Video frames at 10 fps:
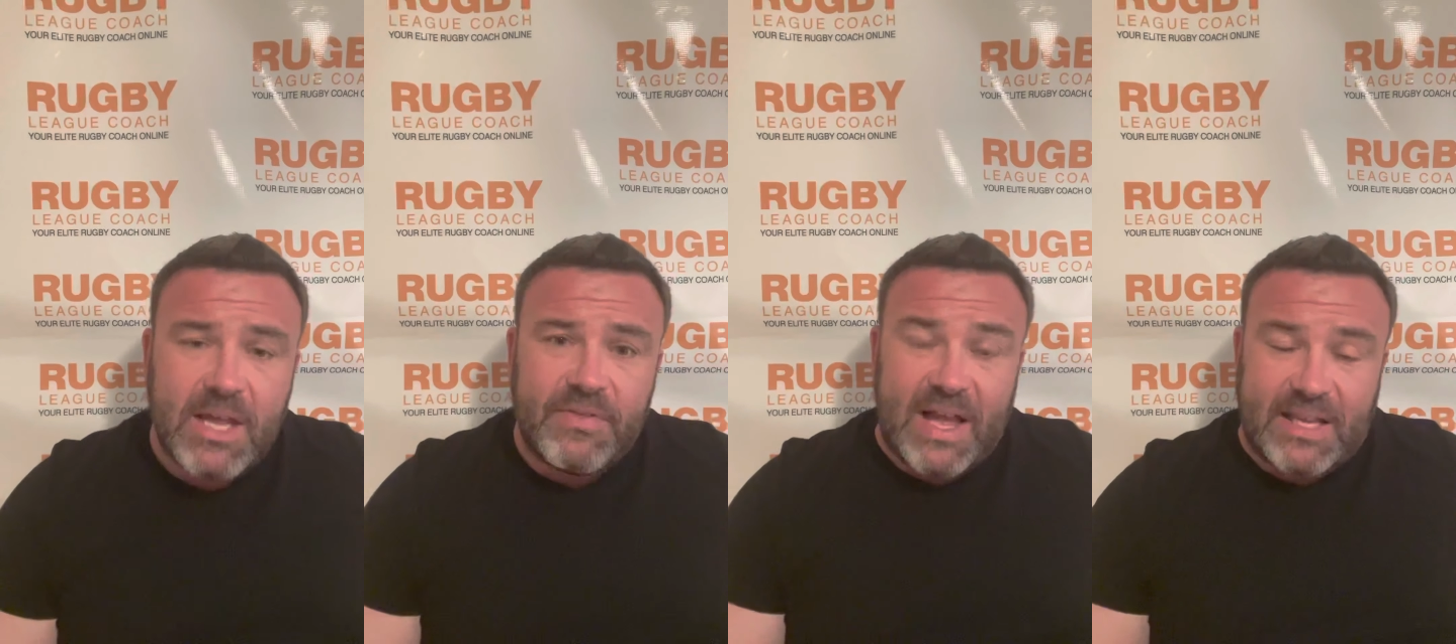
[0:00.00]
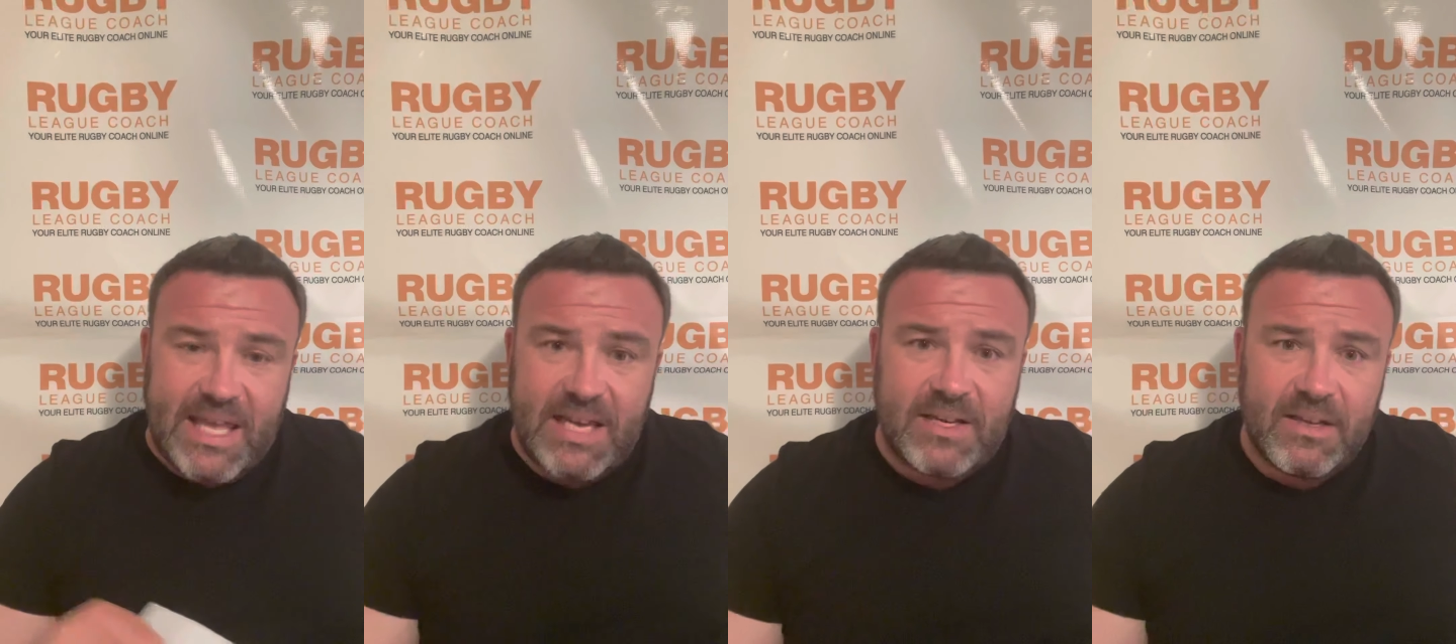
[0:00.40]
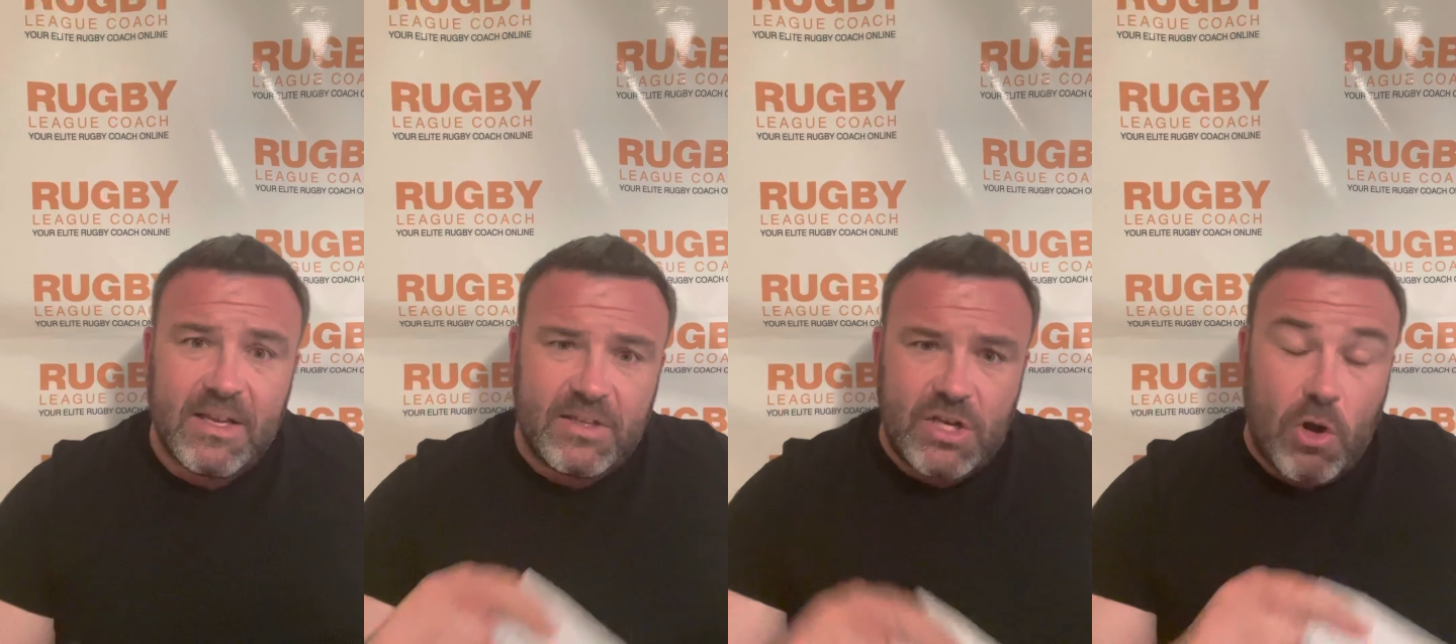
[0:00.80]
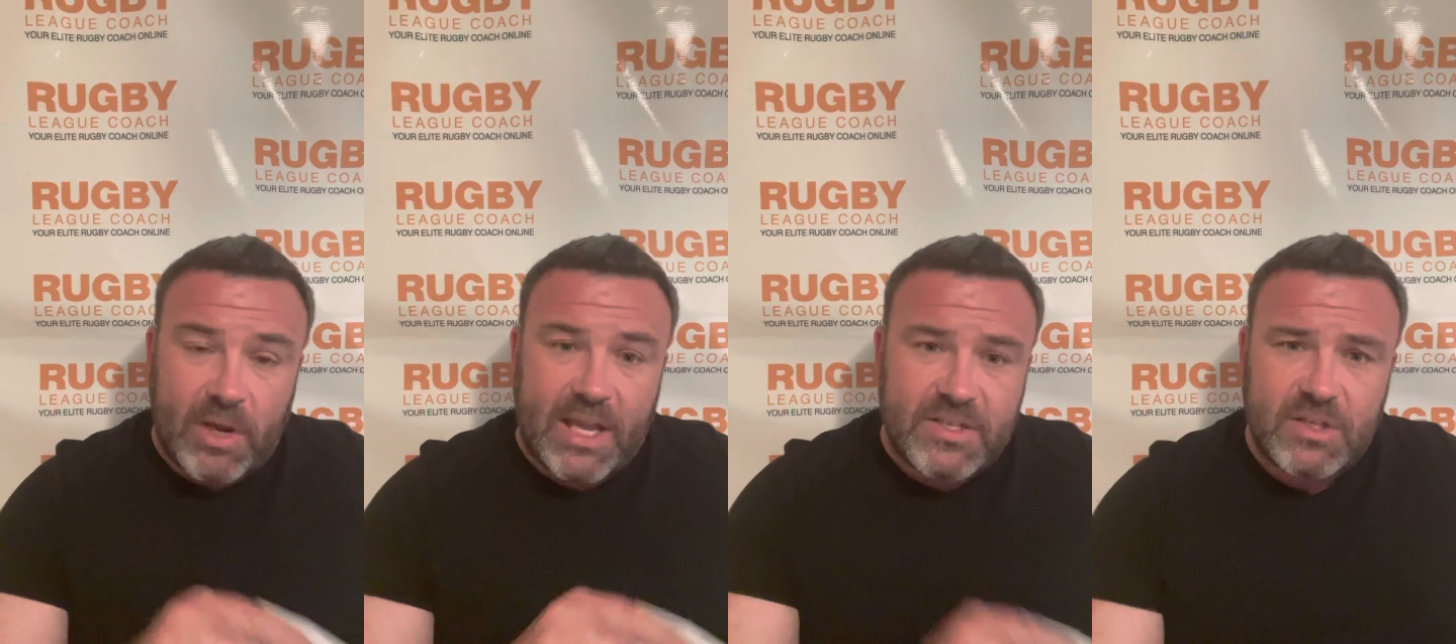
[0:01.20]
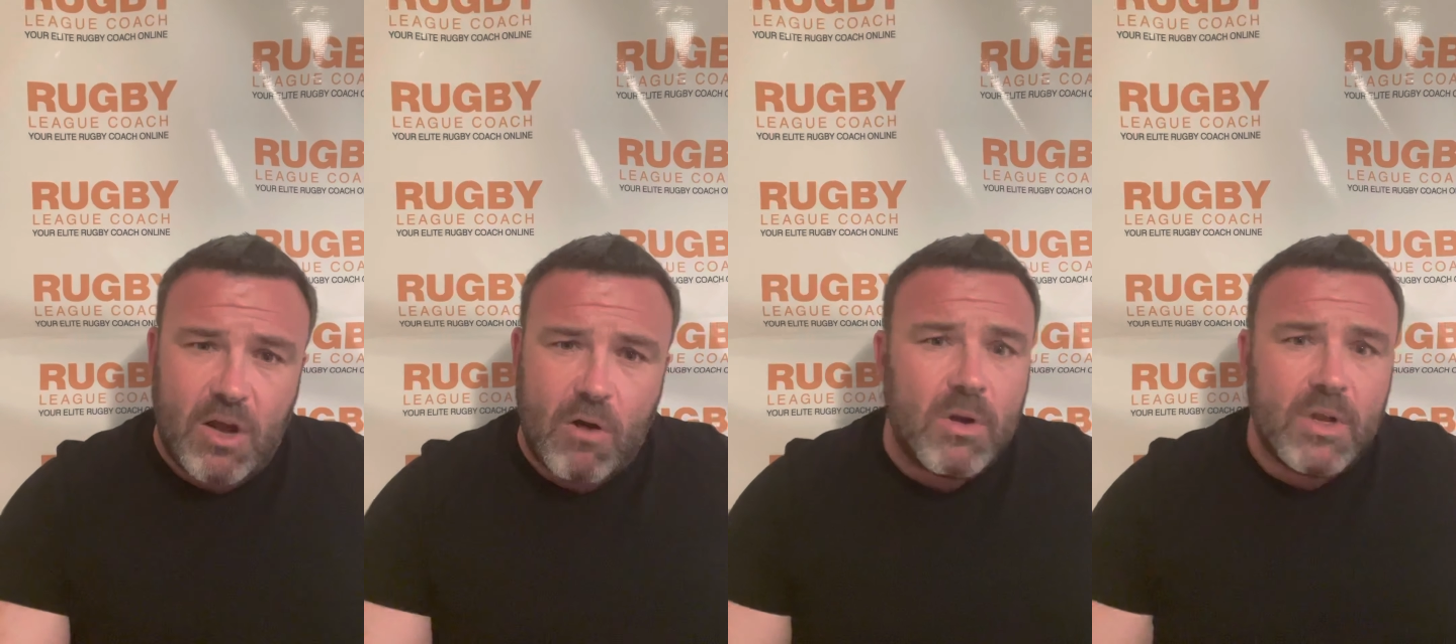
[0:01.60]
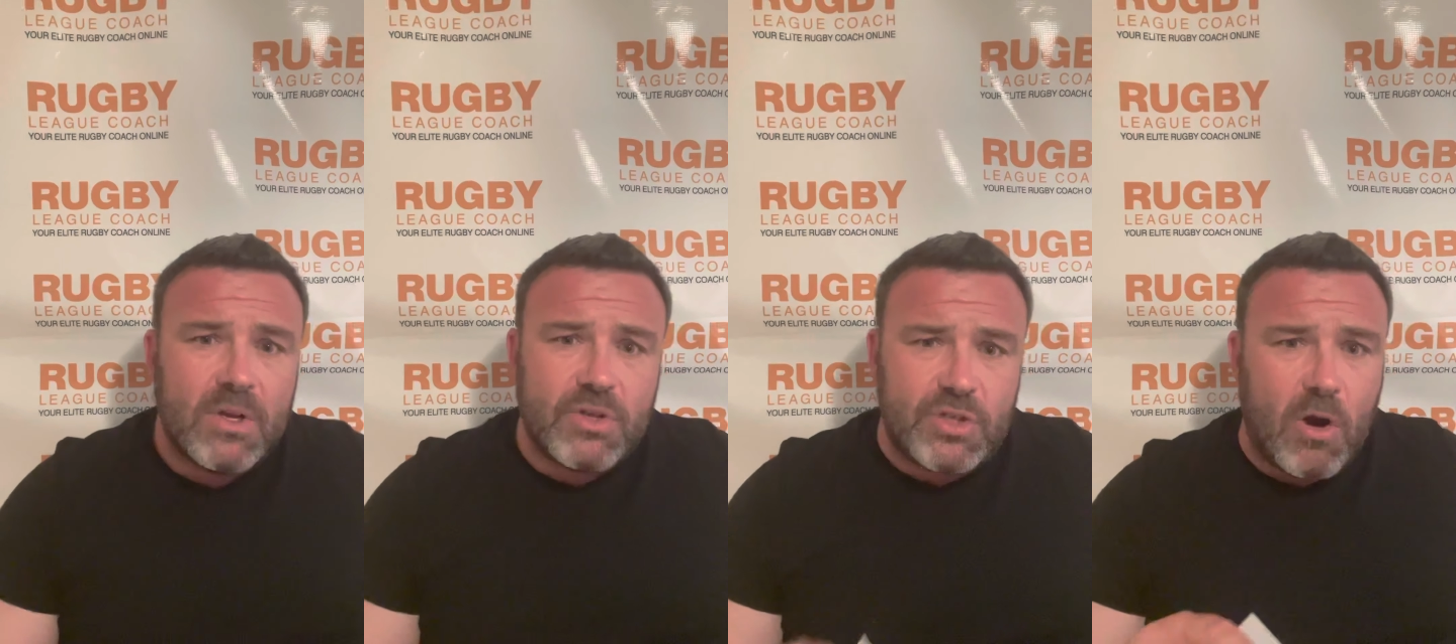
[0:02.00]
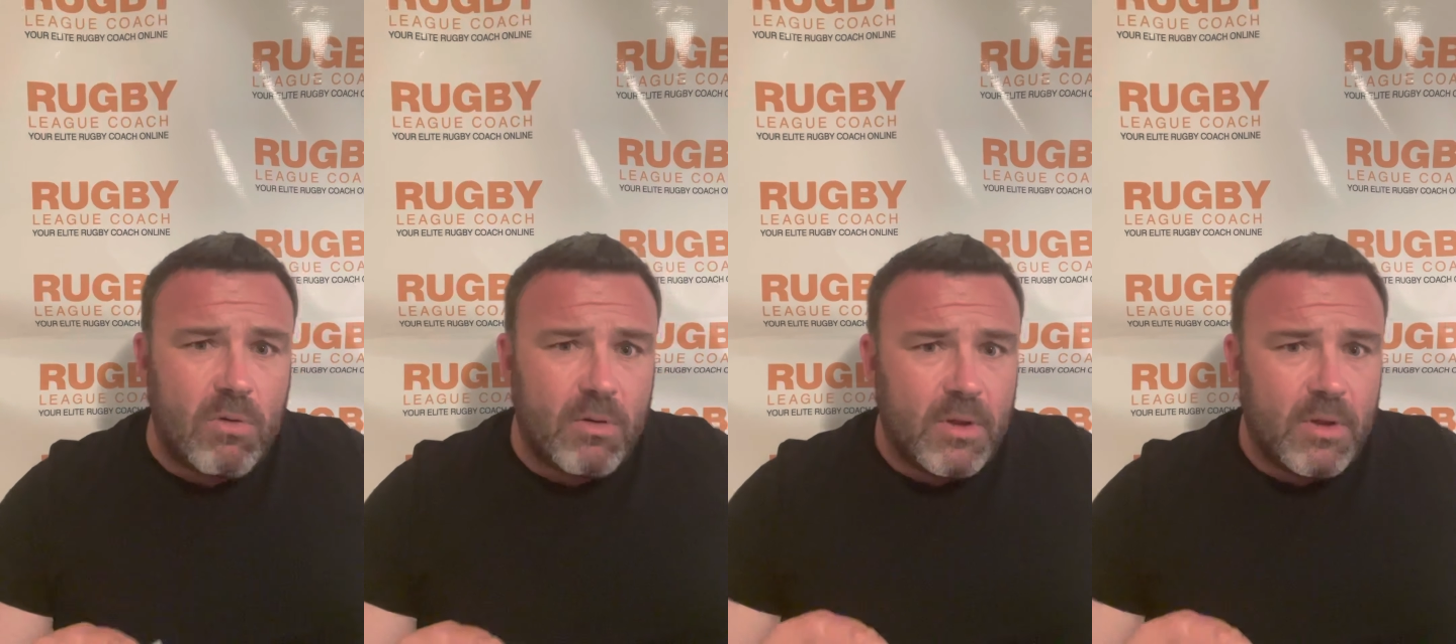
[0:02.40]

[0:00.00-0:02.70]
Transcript: that kid did not get to go. So